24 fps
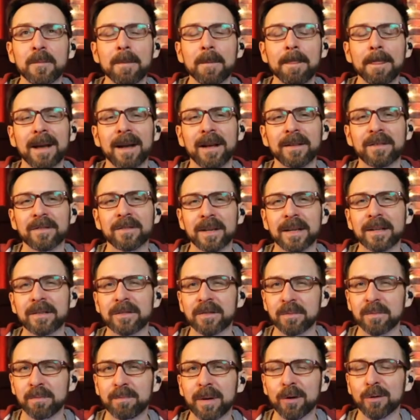it's
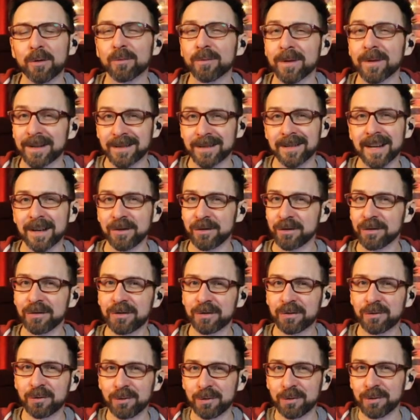about residential
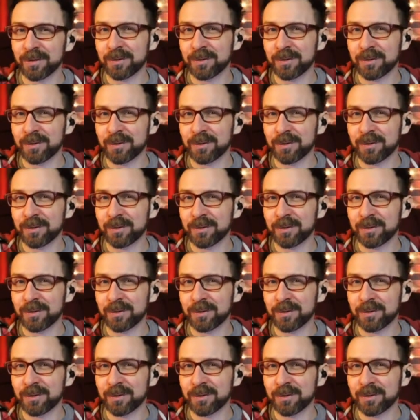schools,